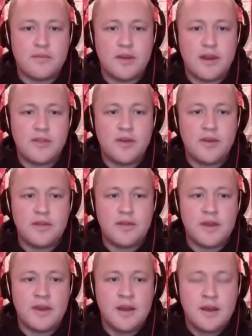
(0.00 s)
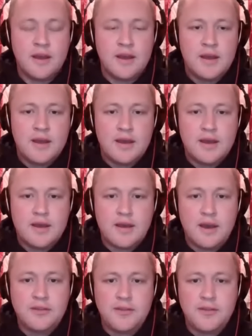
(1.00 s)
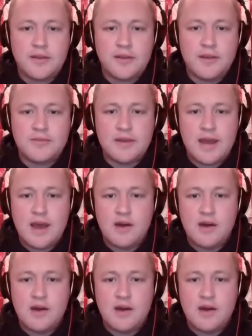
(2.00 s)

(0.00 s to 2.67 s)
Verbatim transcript: mean, I thought that Clemson